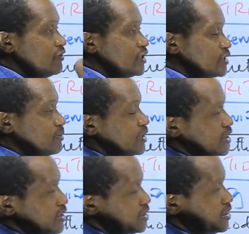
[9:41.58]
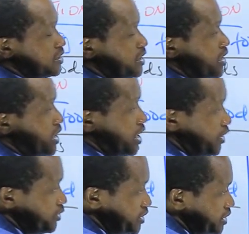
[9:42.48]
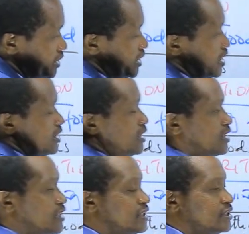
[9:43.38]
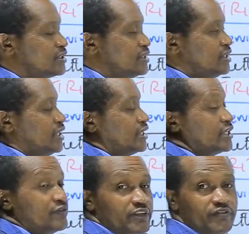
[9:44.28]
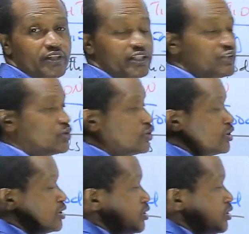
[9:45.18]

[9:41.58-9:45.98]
I've explained how it is done, learners, and I've given reason